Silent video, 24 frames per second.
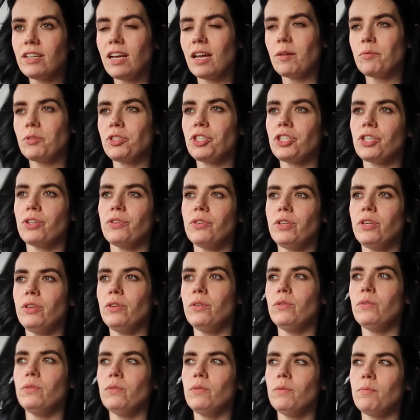I will show
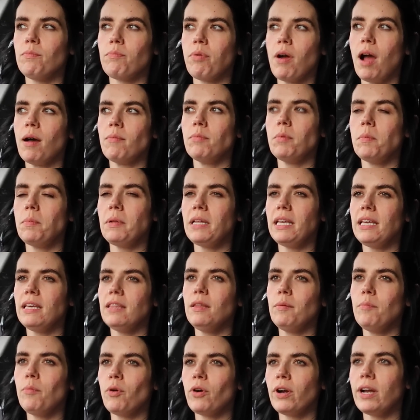you probably in
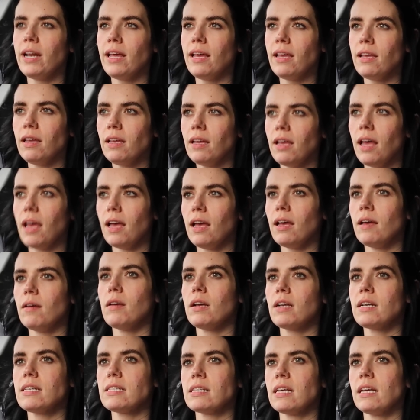the morning,
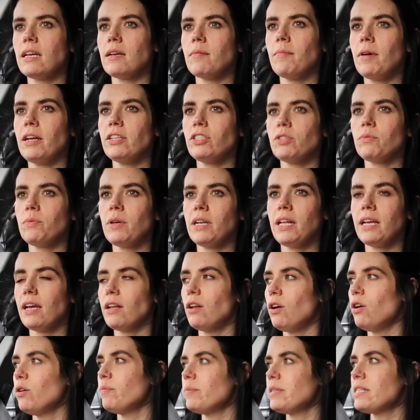because I can imagine when I get
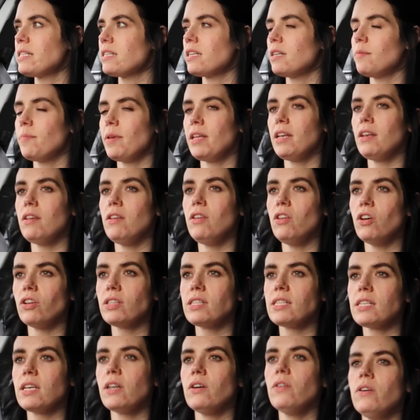home it's going to be
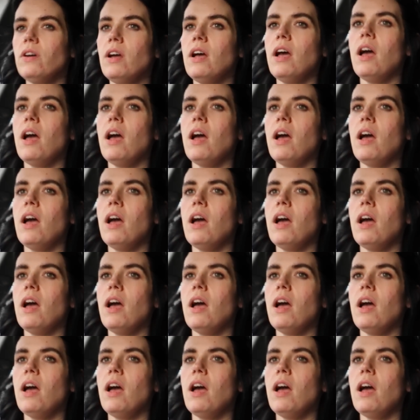nutso.